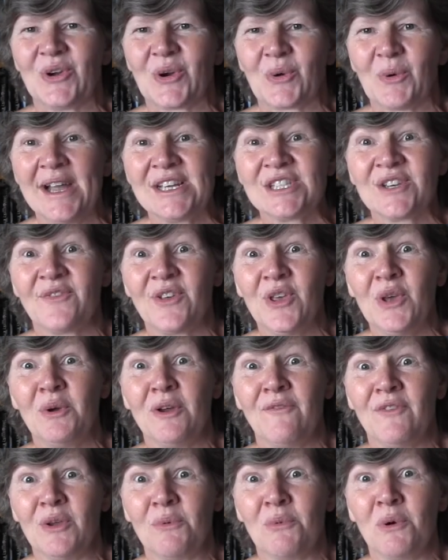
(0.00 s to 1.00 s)
Quite a few
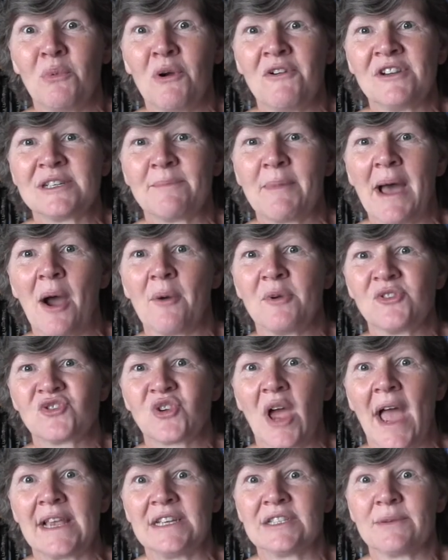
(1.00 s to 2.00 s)
of you were worried about
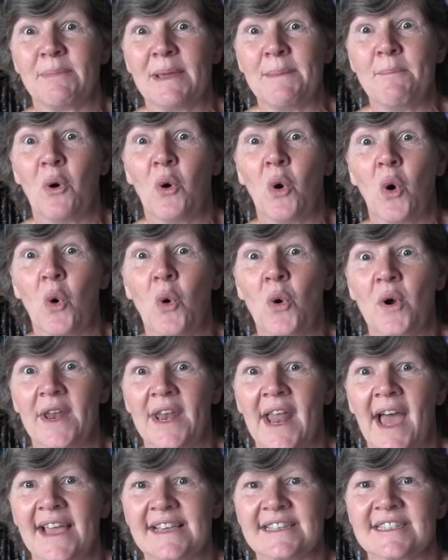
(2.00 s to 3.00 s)
trying to be more
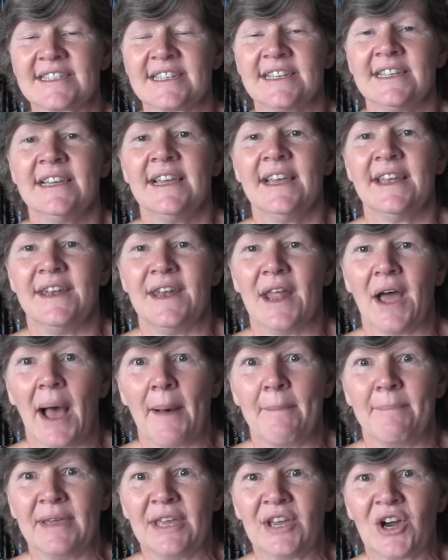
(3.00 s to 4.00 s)
organised
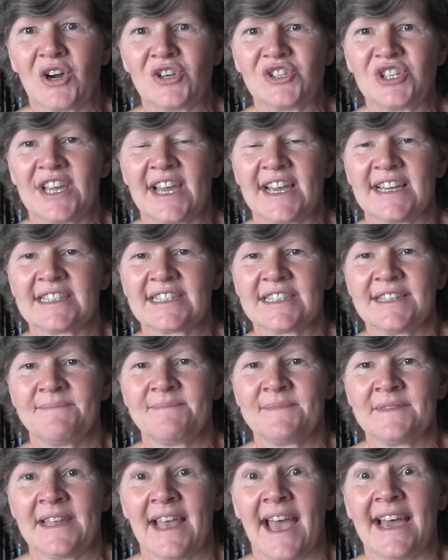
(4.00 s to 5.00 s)
at BRGS,
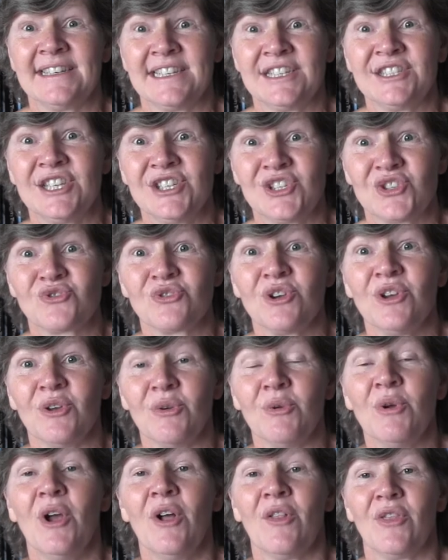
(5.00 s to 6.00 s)
and it is
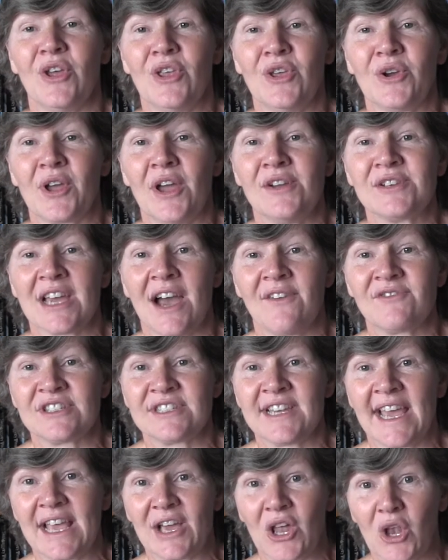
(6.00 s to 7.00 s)
true that you're going to have to
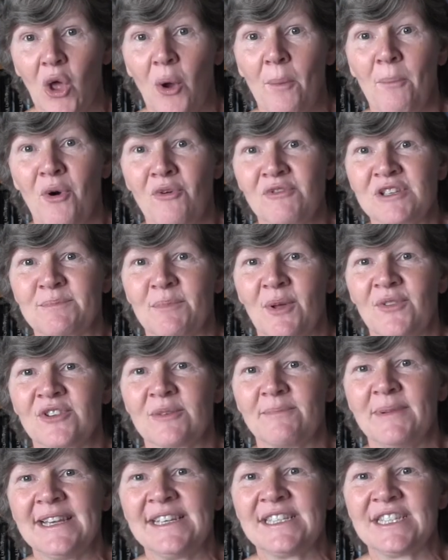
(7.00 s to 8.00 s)
take a lot more
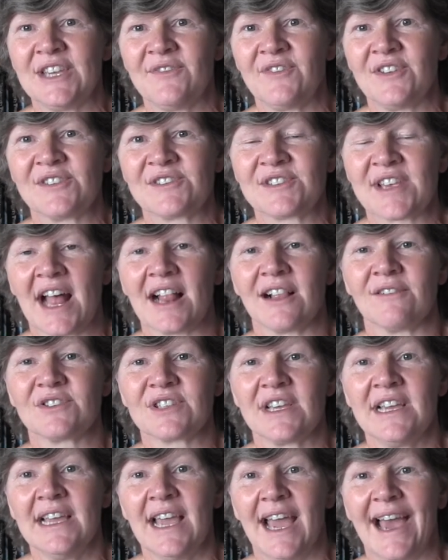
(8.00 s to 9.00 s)
responsibility for
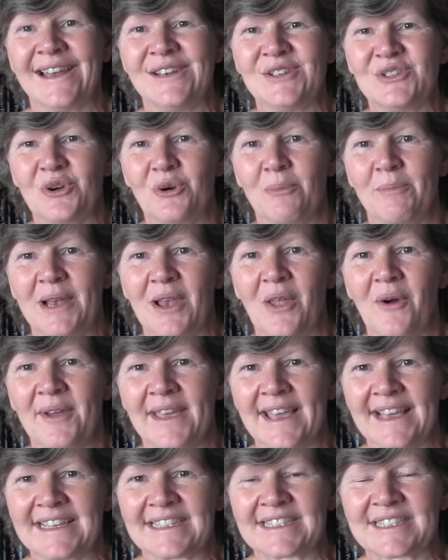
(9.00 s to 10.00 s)
yourselves and your
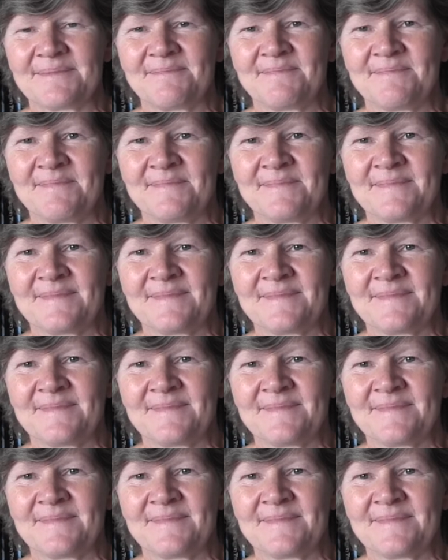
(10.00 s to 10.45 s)
belongings.